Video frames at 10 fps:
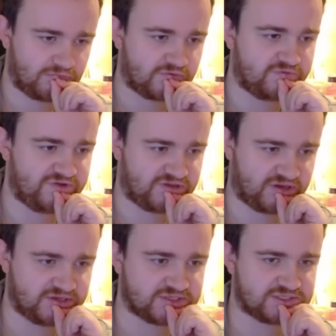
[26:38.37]
If he
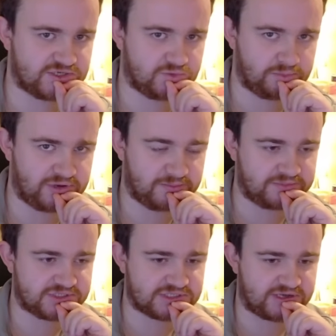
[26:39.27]
takes this, I will
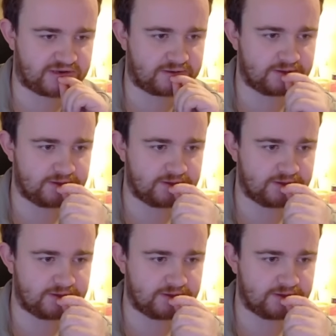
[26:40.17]
pump to 10.